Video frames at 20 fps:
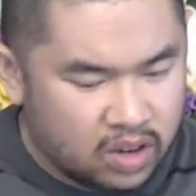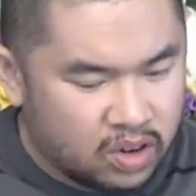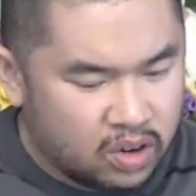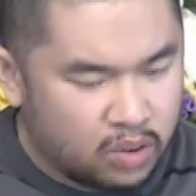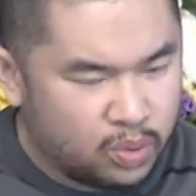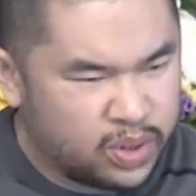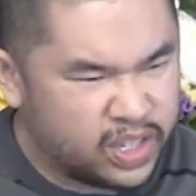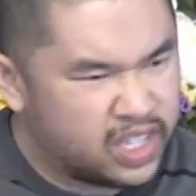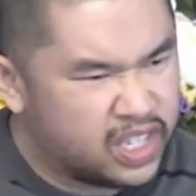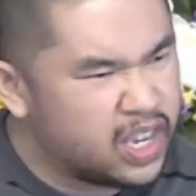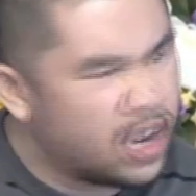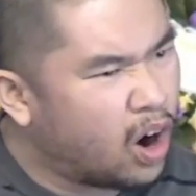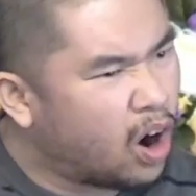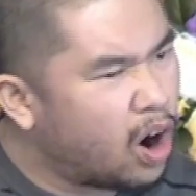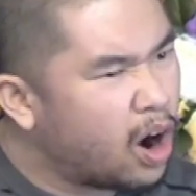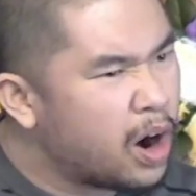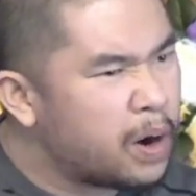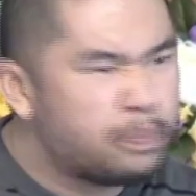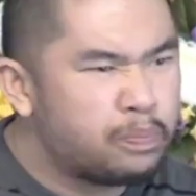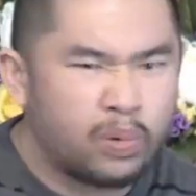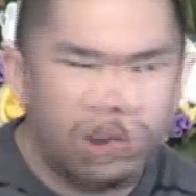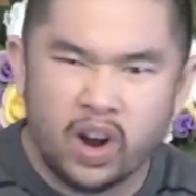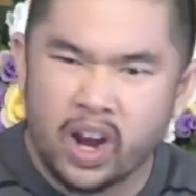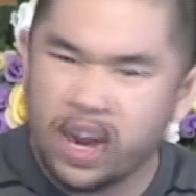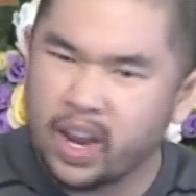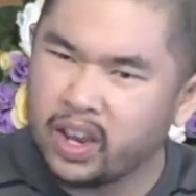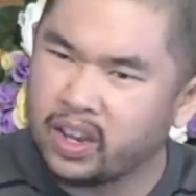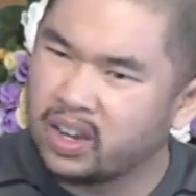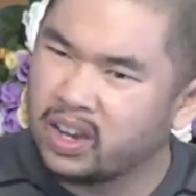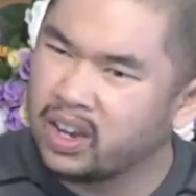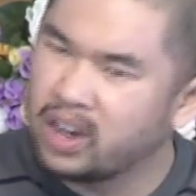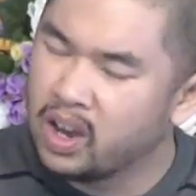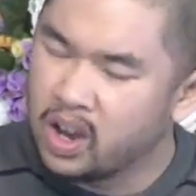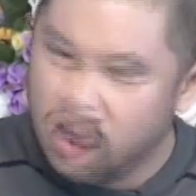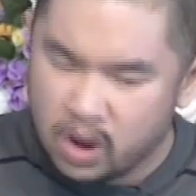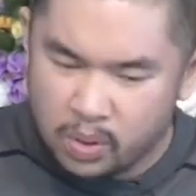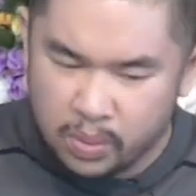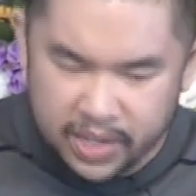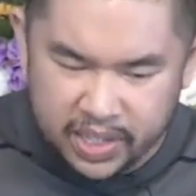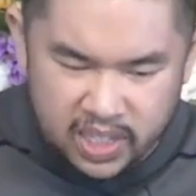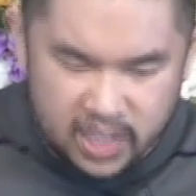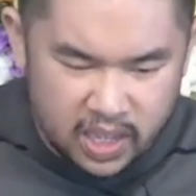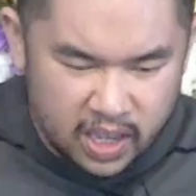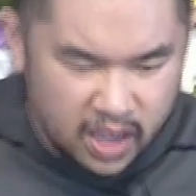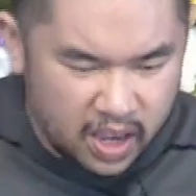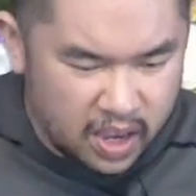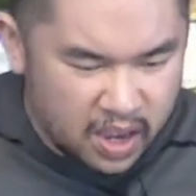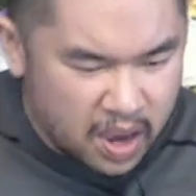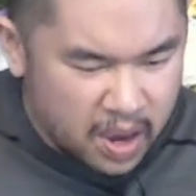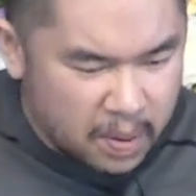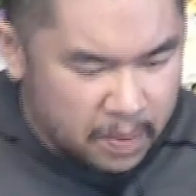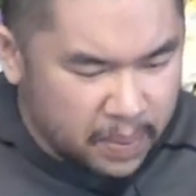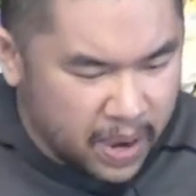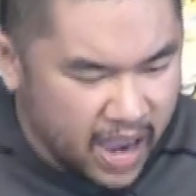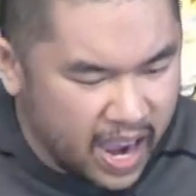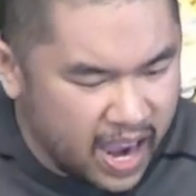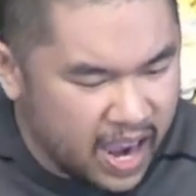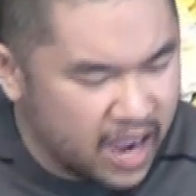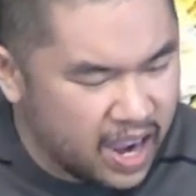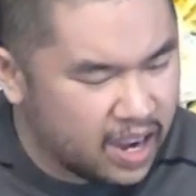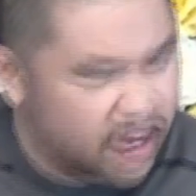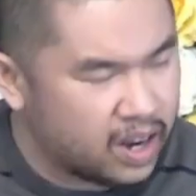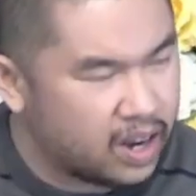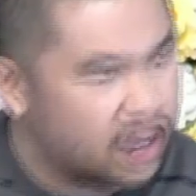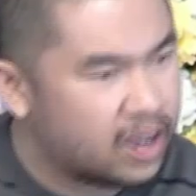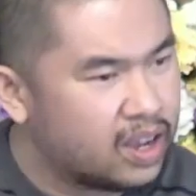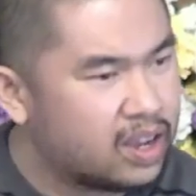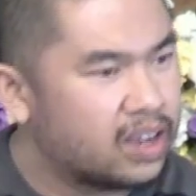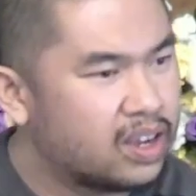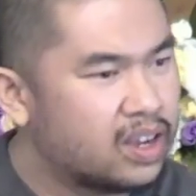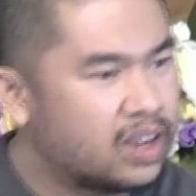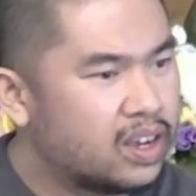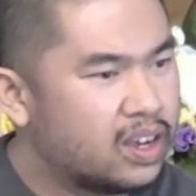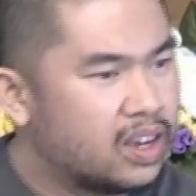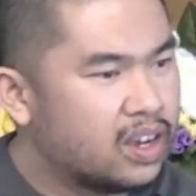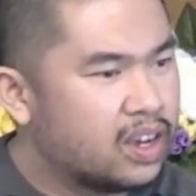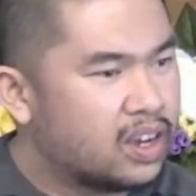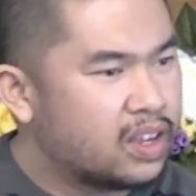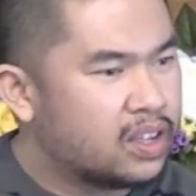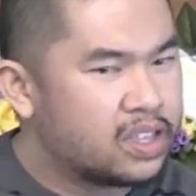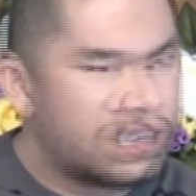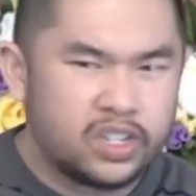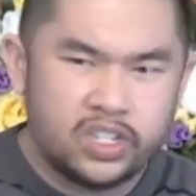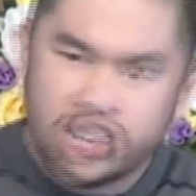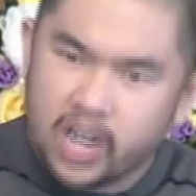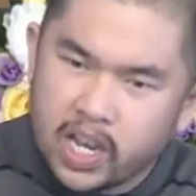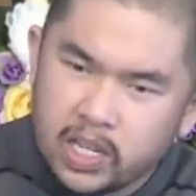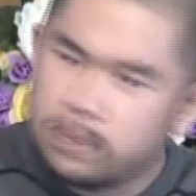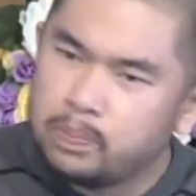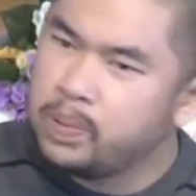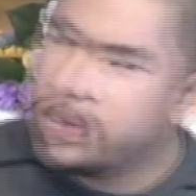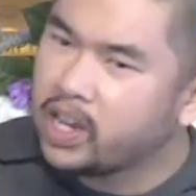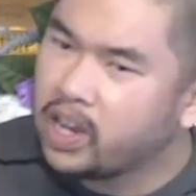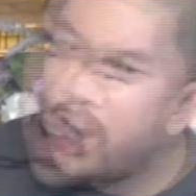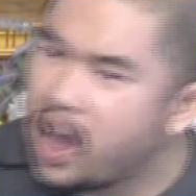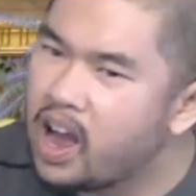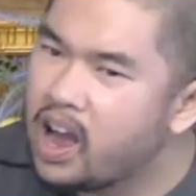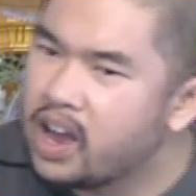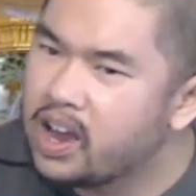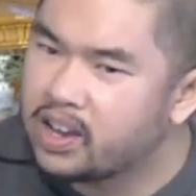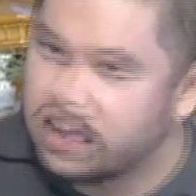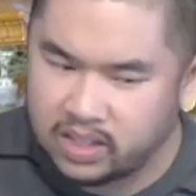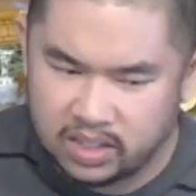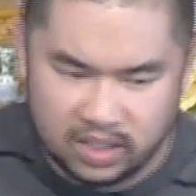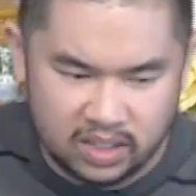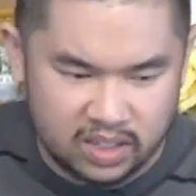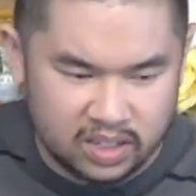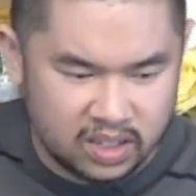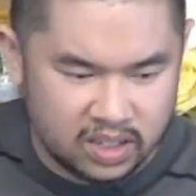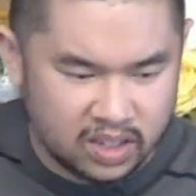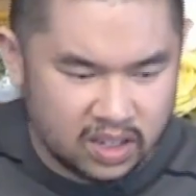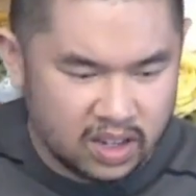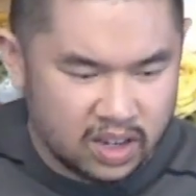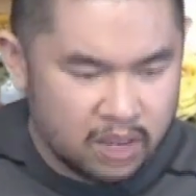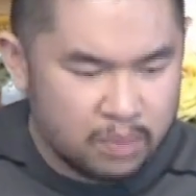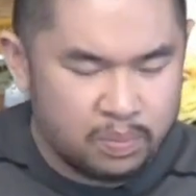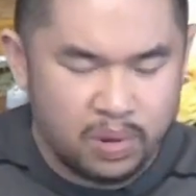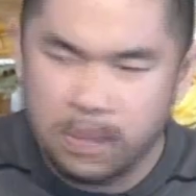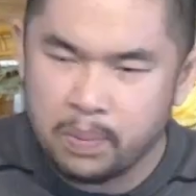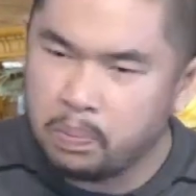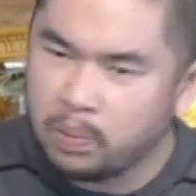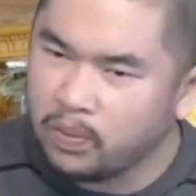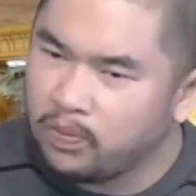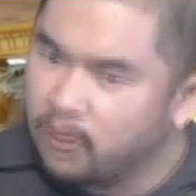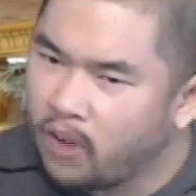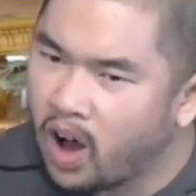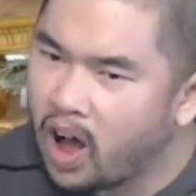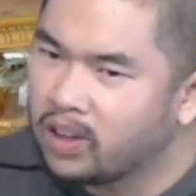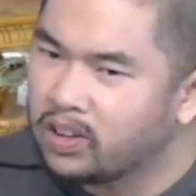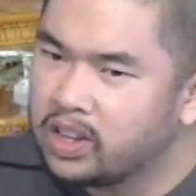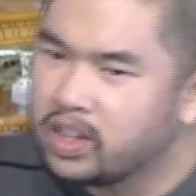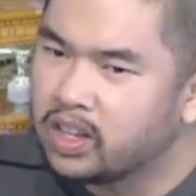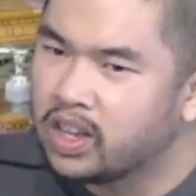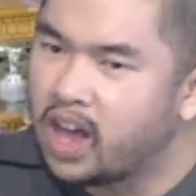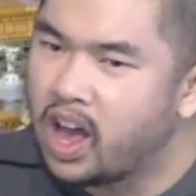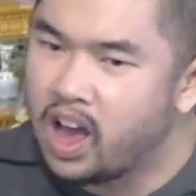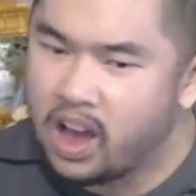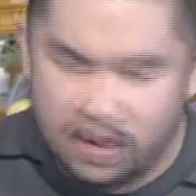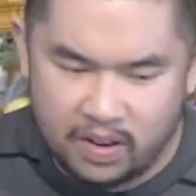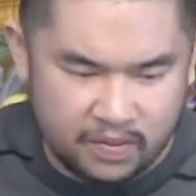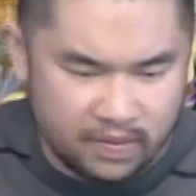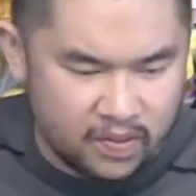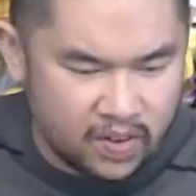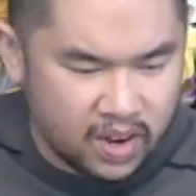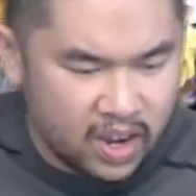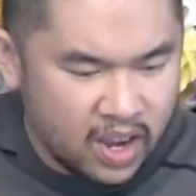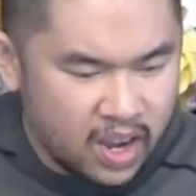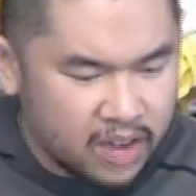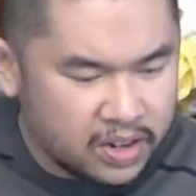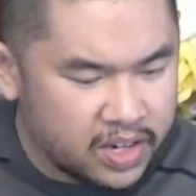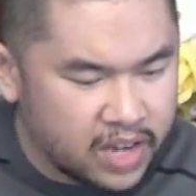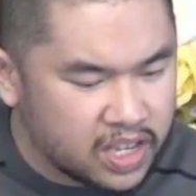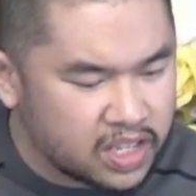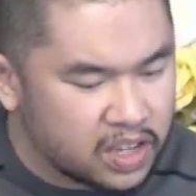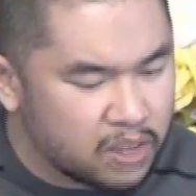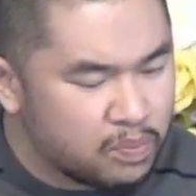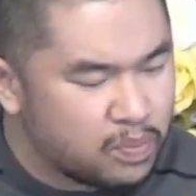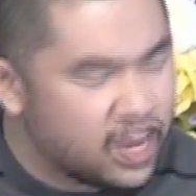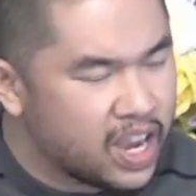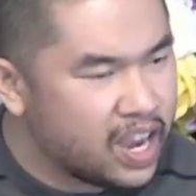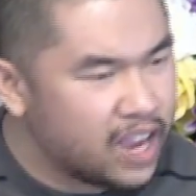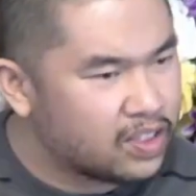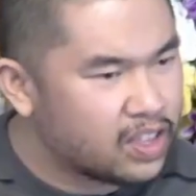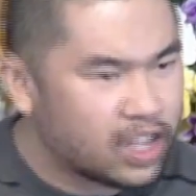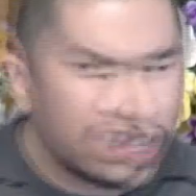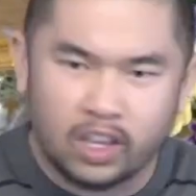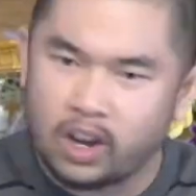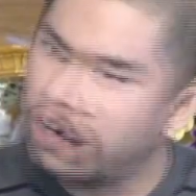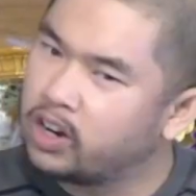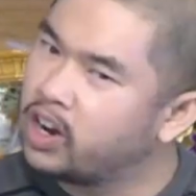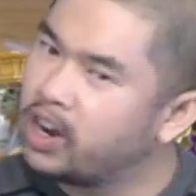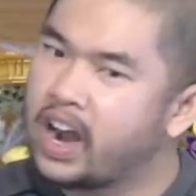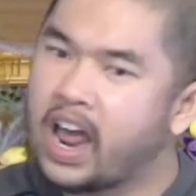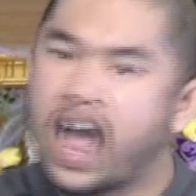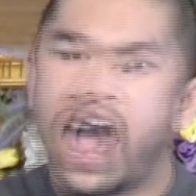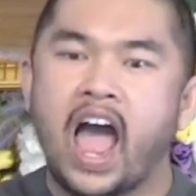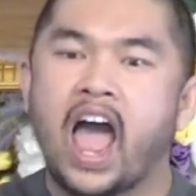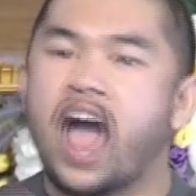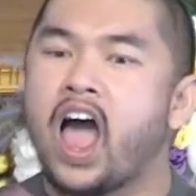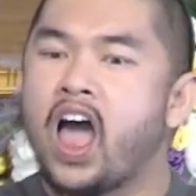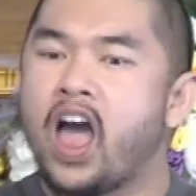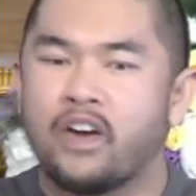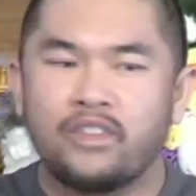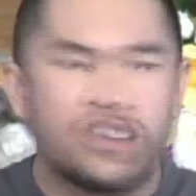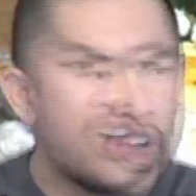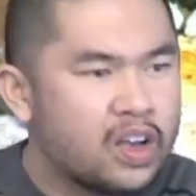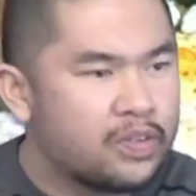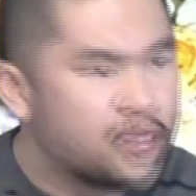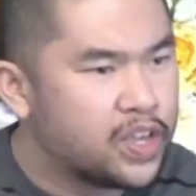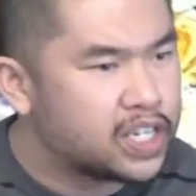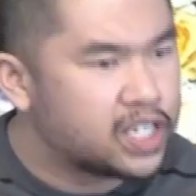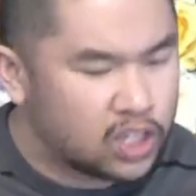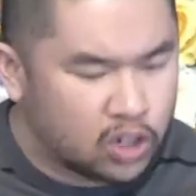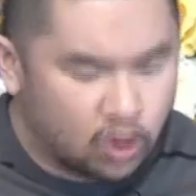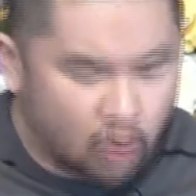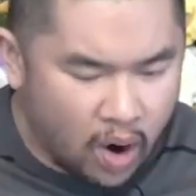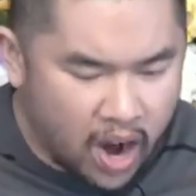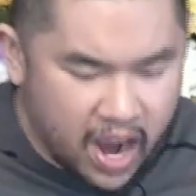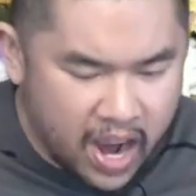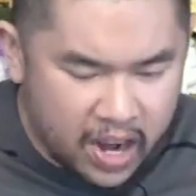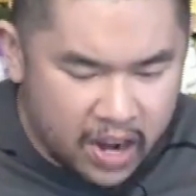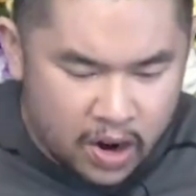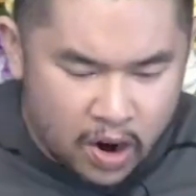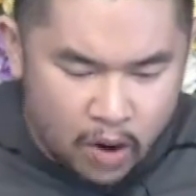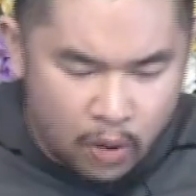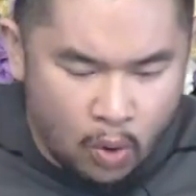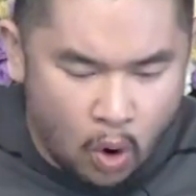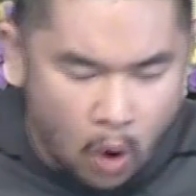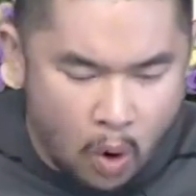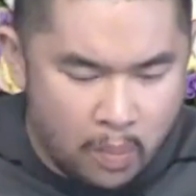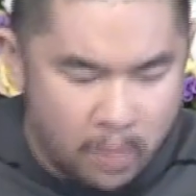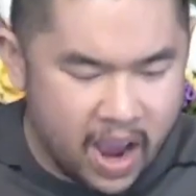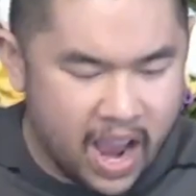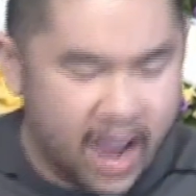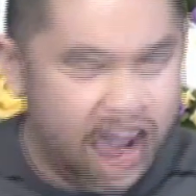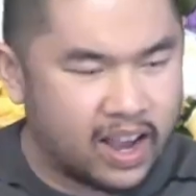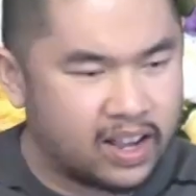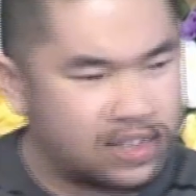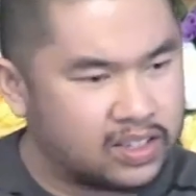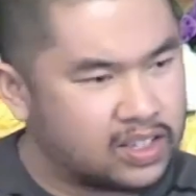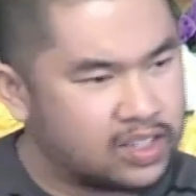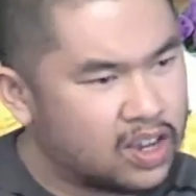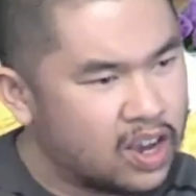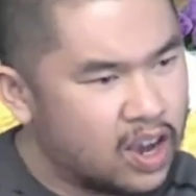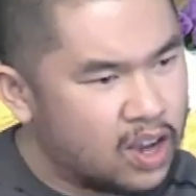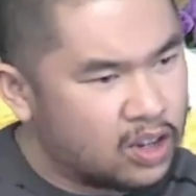We see heartbreak. We see pain. That just because people fall in love doesn't mean that they're going to have this great romance.